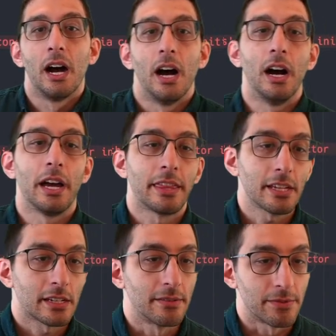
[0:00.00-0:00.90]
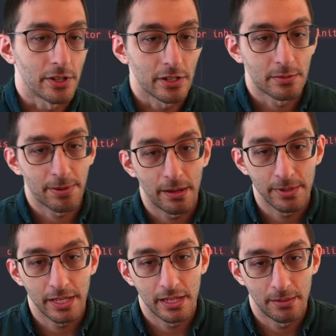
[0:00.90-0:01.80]
I think a converter is
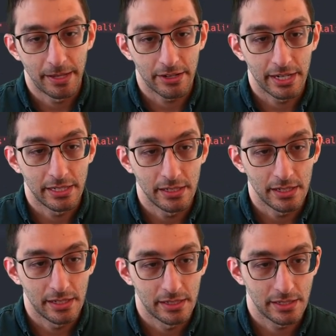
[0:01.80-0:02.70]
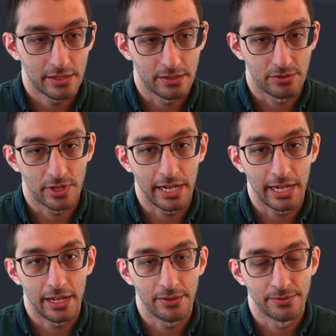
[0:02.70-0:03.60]
probably a better idea. Let's try it
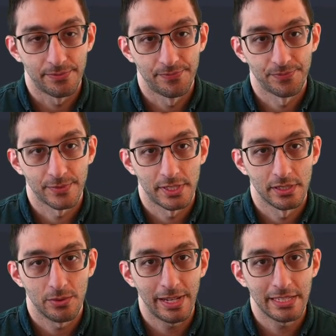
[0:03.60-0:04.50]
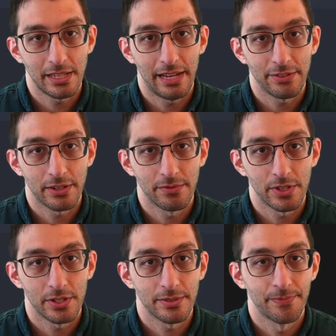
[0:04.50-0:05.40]
out. Do I still have a
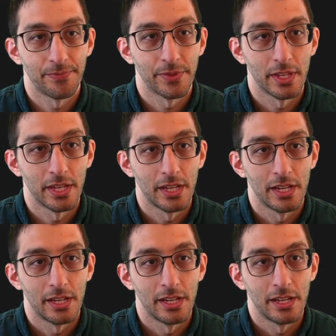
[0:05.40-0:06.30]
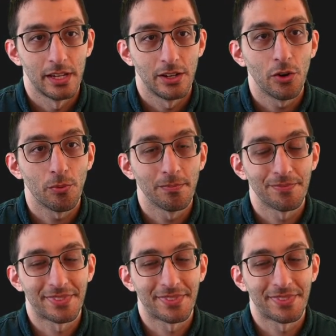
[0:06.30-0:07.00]
converter? Nope.